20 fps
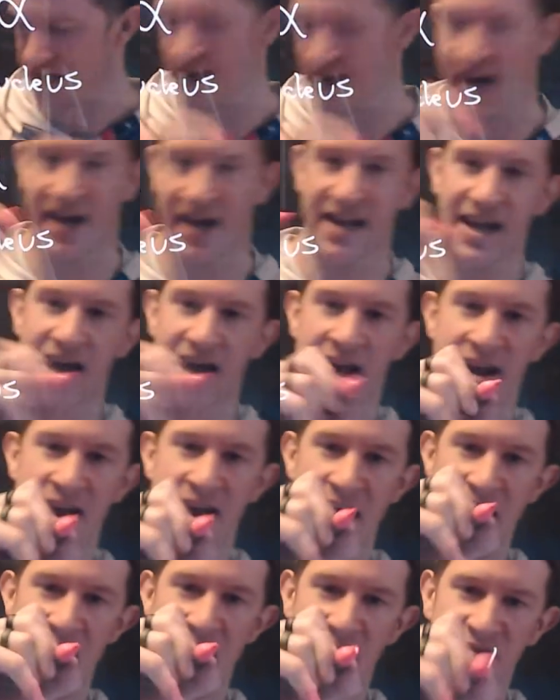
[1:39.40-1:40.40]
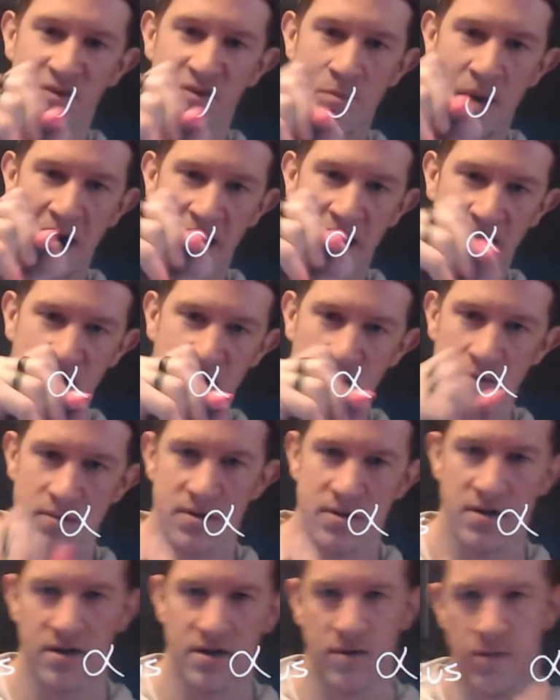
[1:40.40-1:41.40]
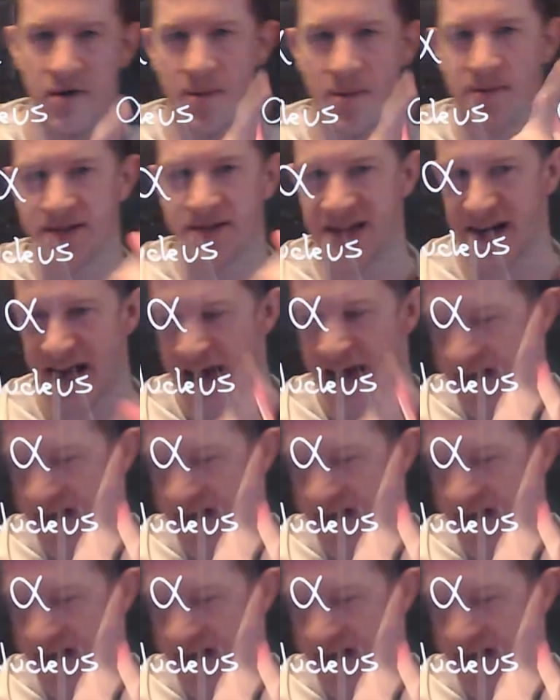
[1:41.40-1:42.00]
like an alpha particle. We represent it